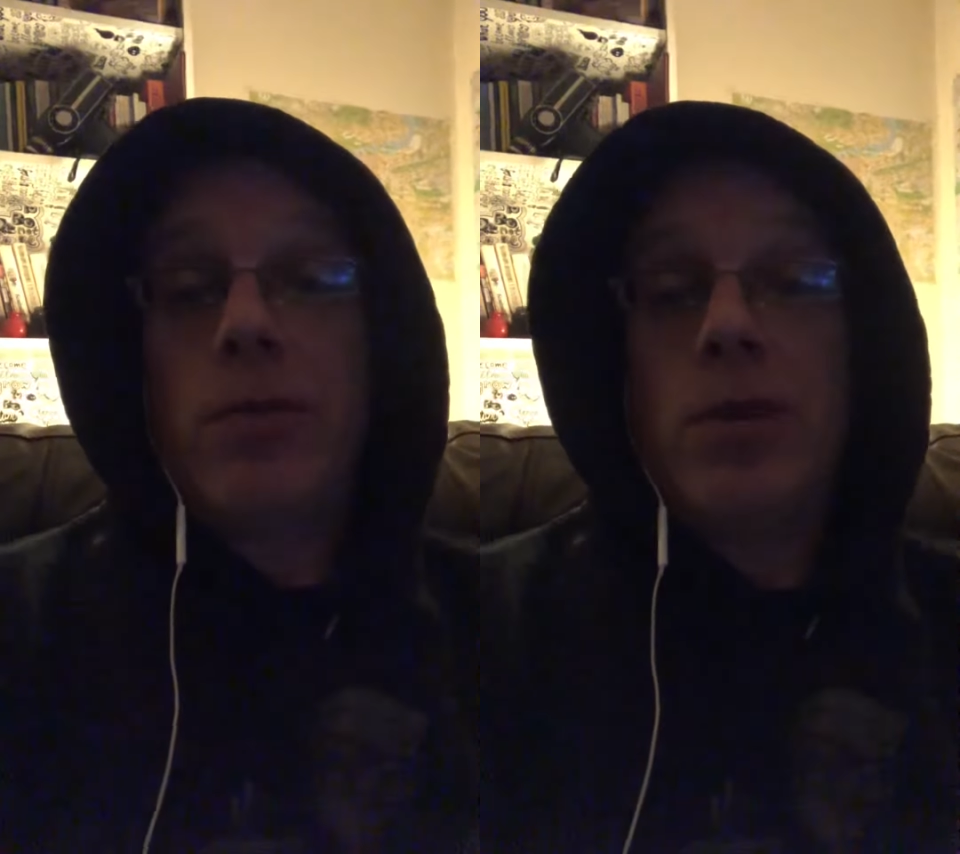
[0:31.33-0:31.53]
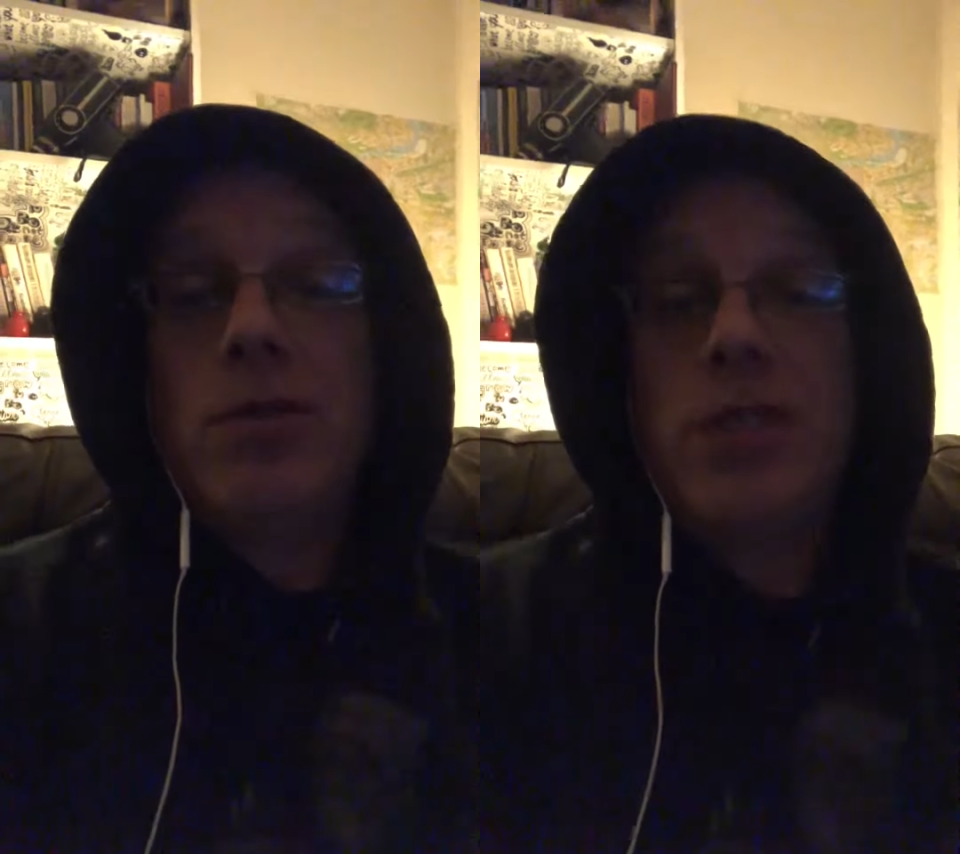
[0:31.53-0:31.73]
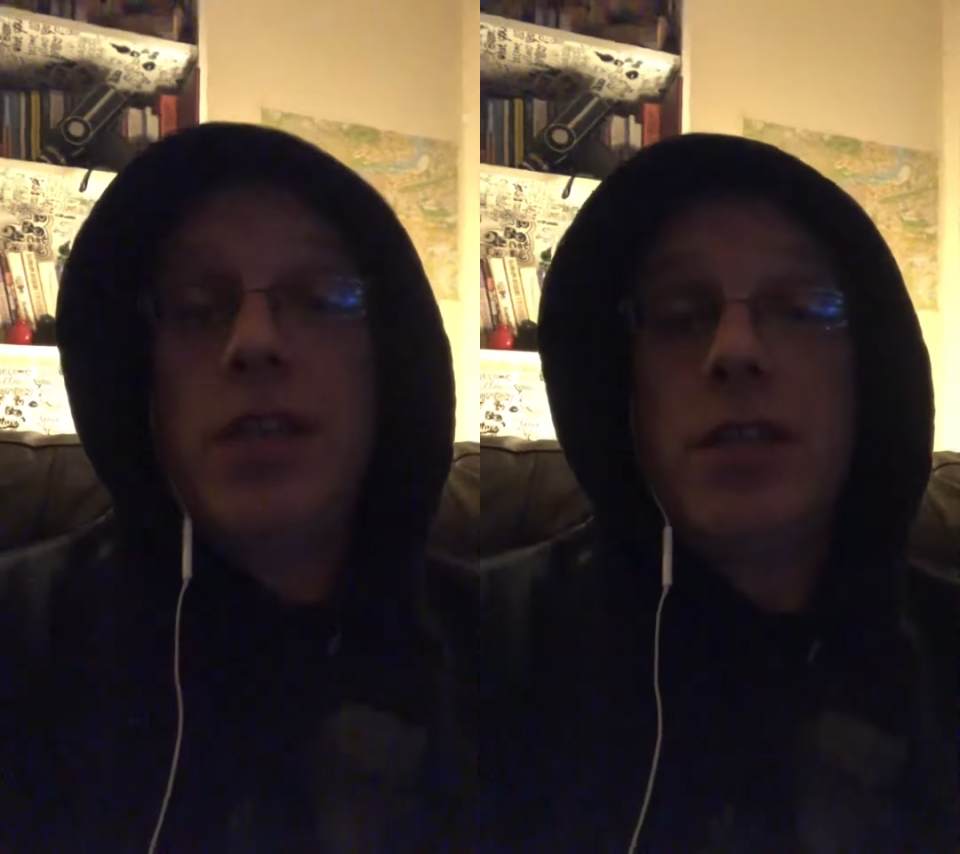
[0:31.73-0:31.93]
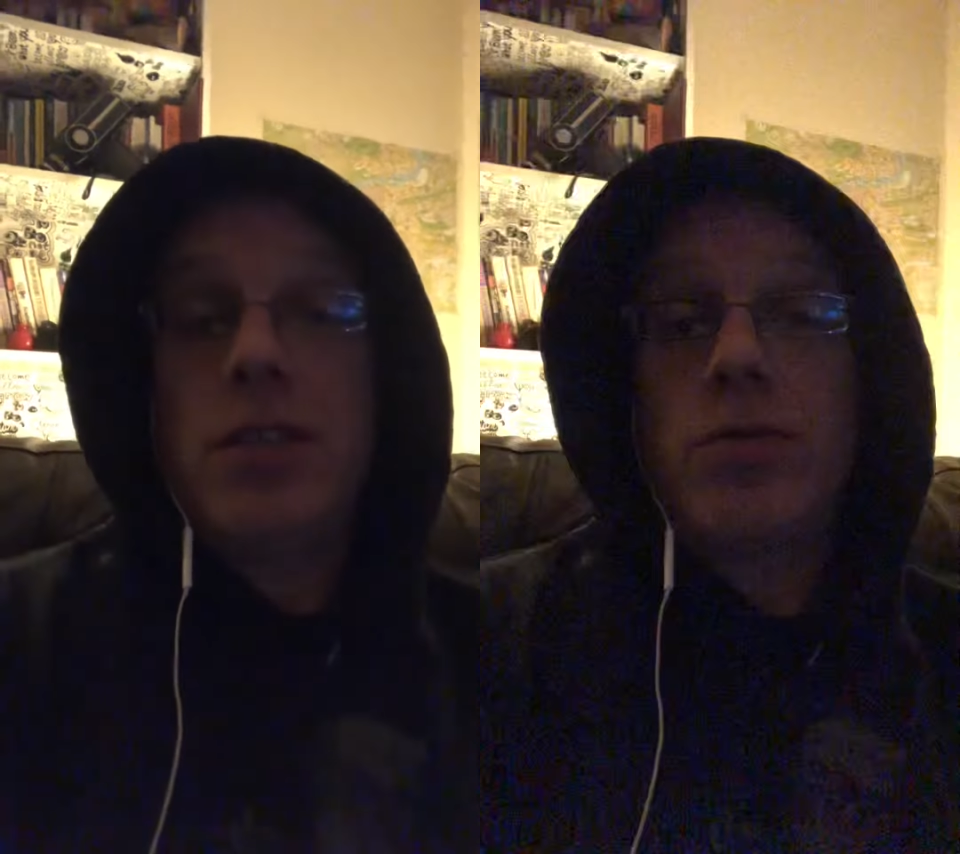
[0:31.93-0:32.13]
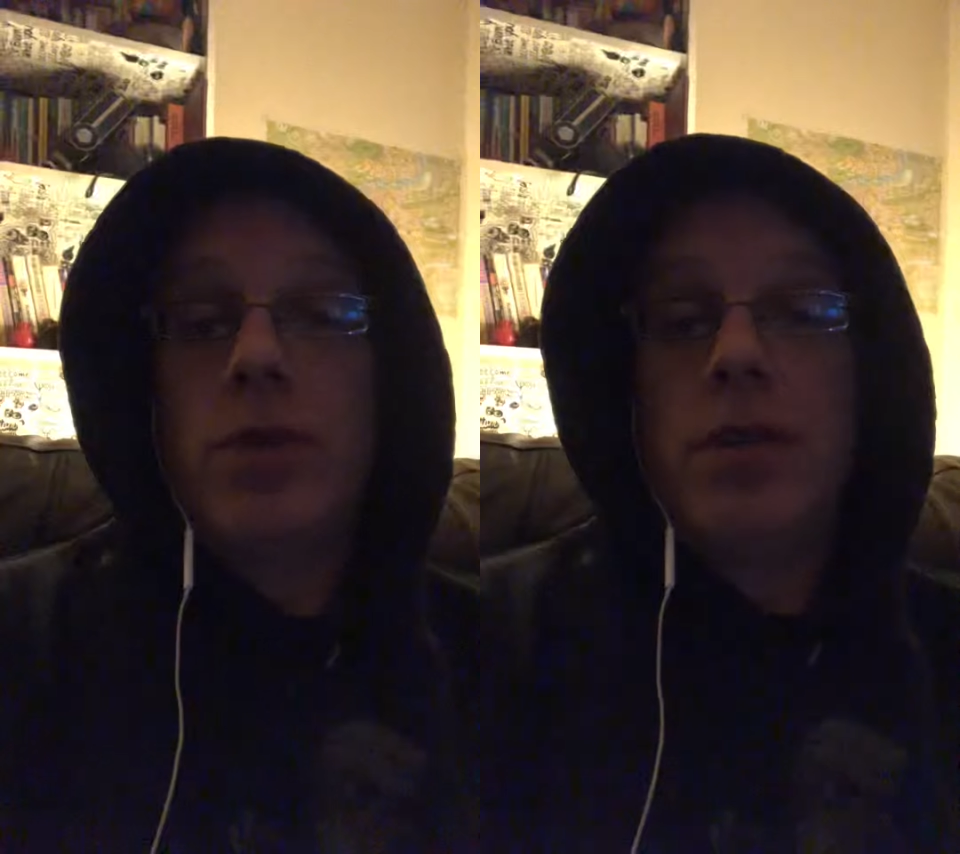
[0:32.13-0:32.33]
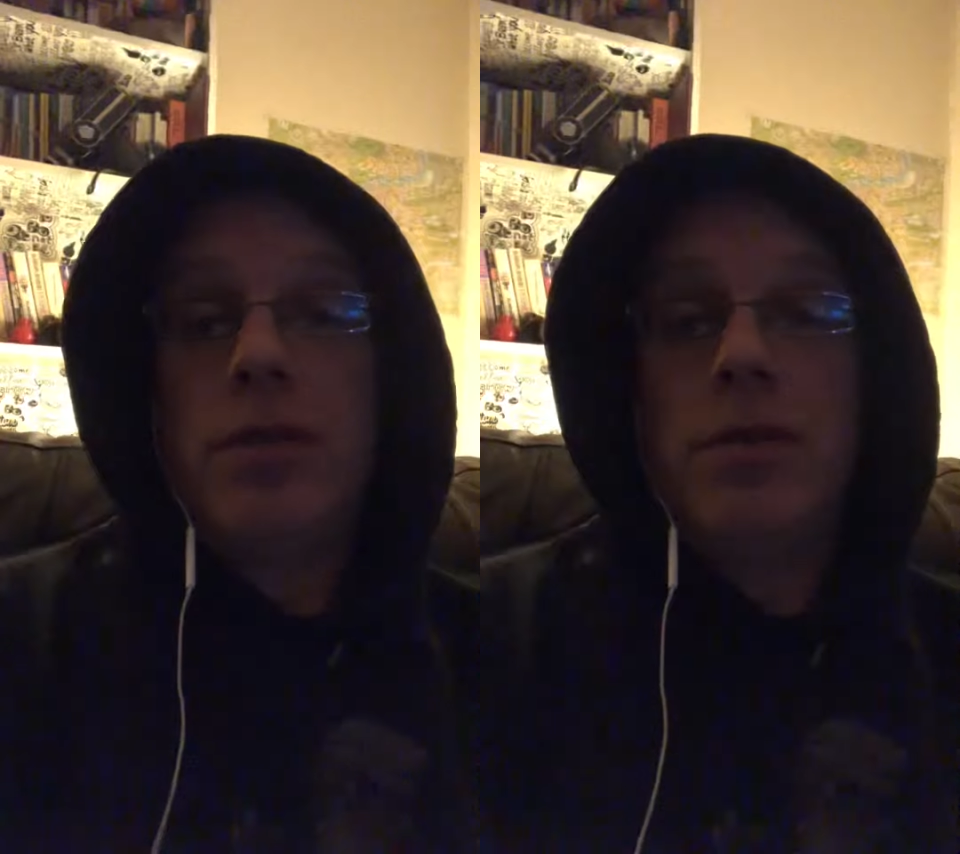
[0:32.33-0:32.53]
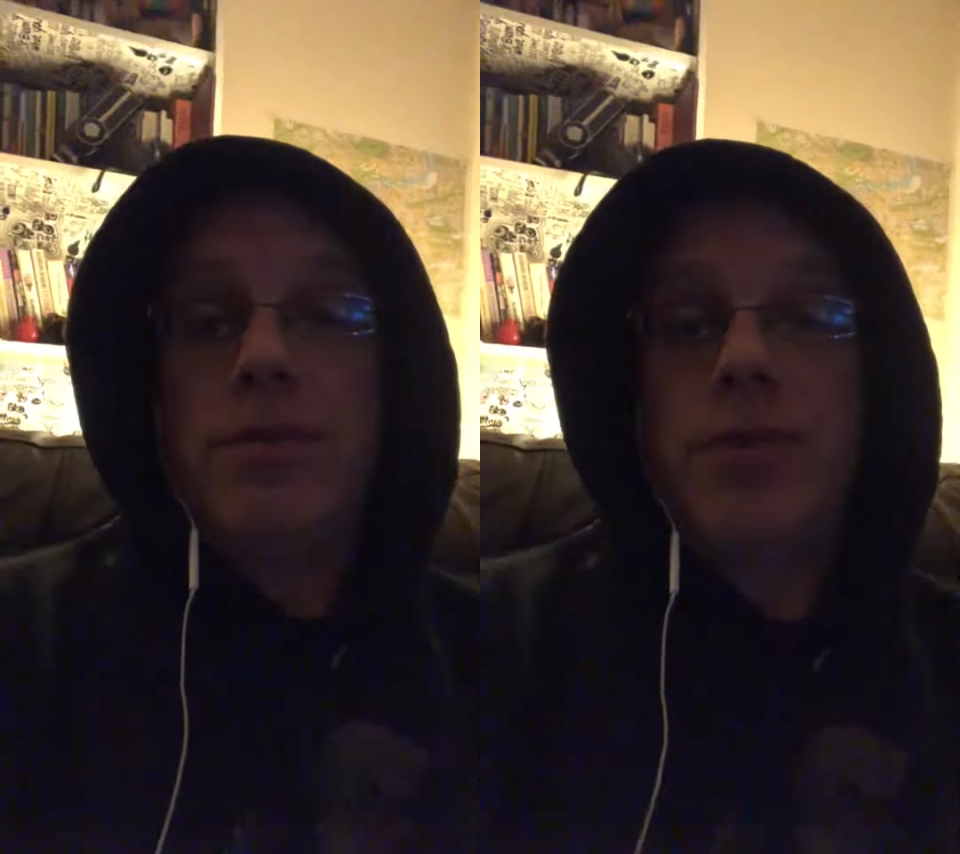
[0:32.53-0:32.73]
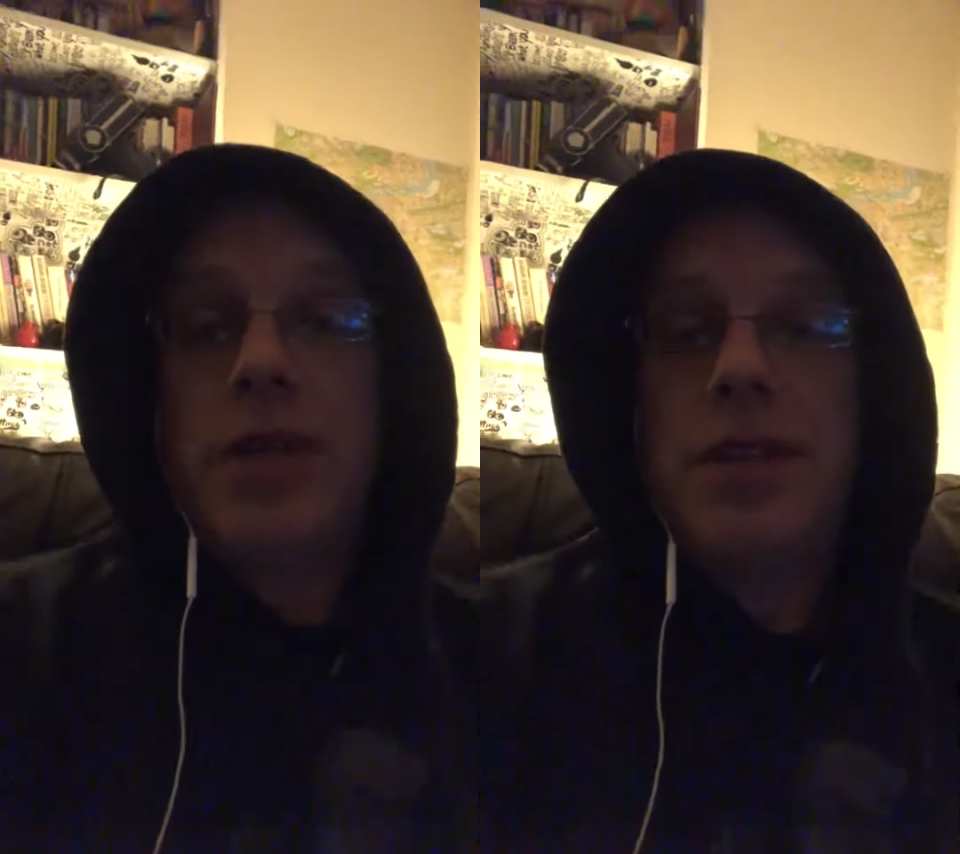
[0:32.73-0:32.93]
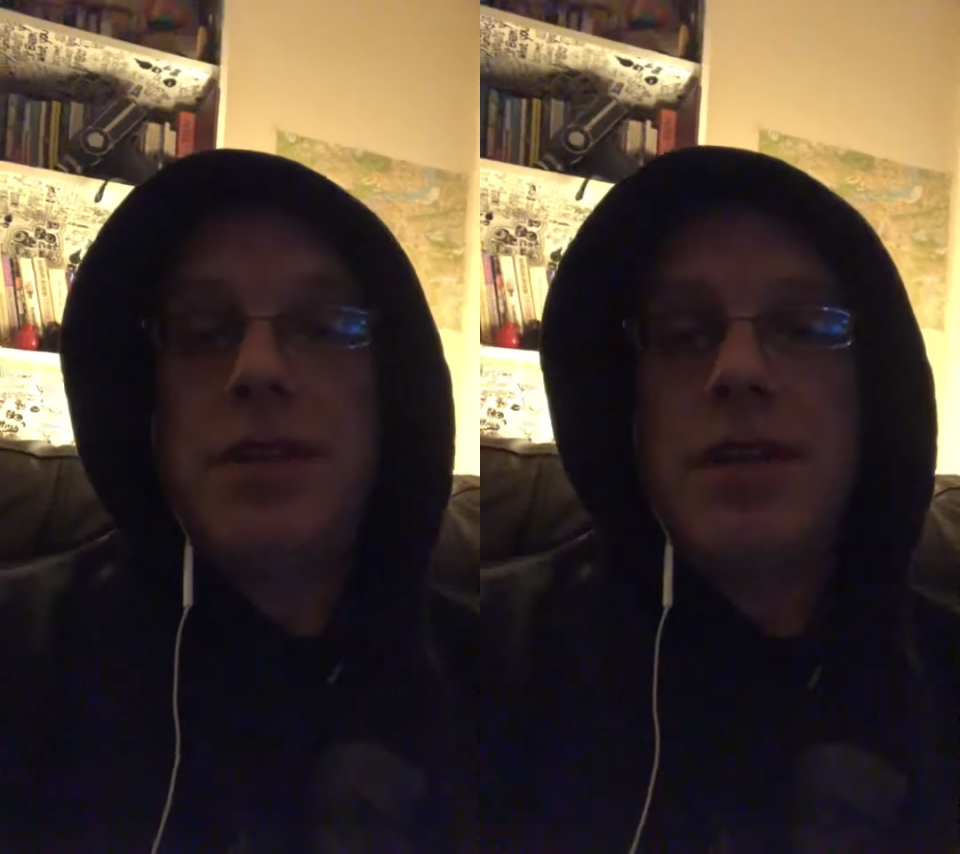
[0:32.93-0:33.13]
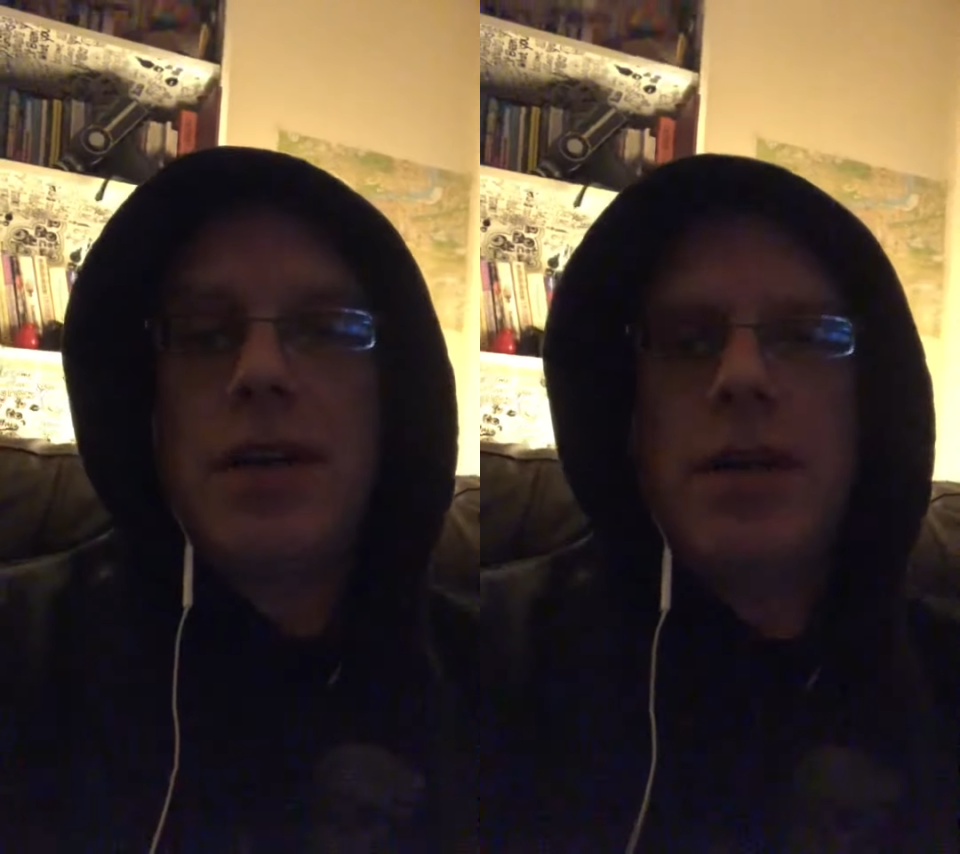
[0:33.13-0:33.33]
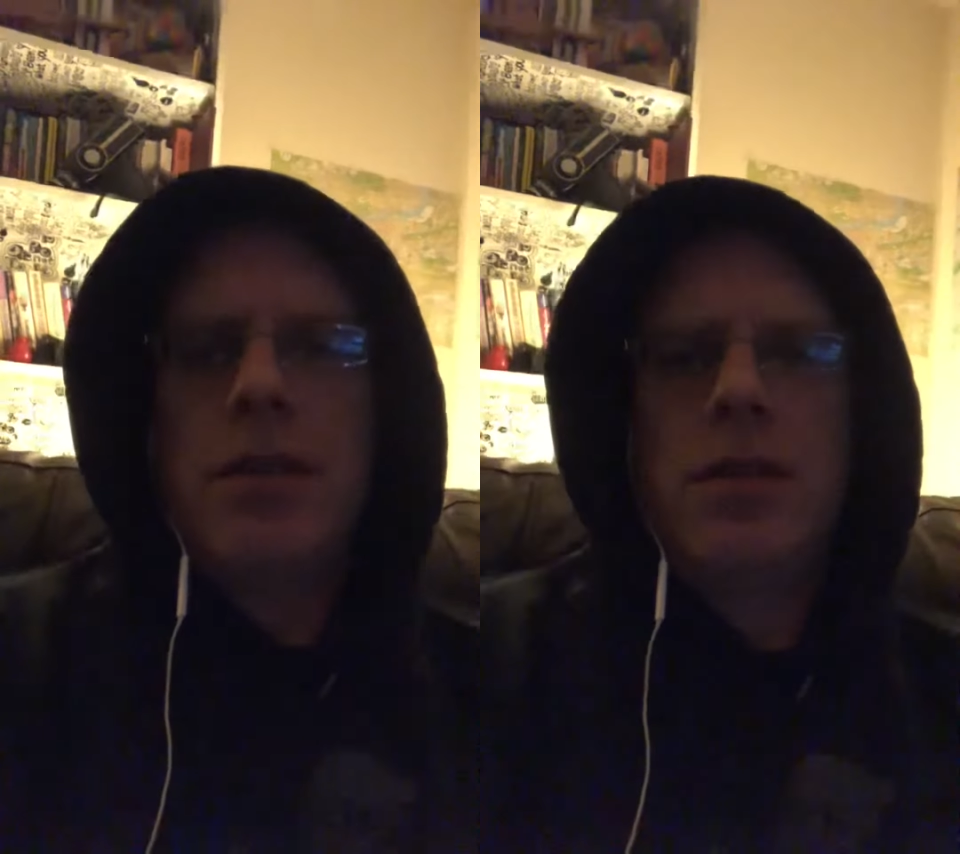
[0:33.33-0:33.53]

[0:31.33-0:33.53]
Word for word: rosy on this one. But uh,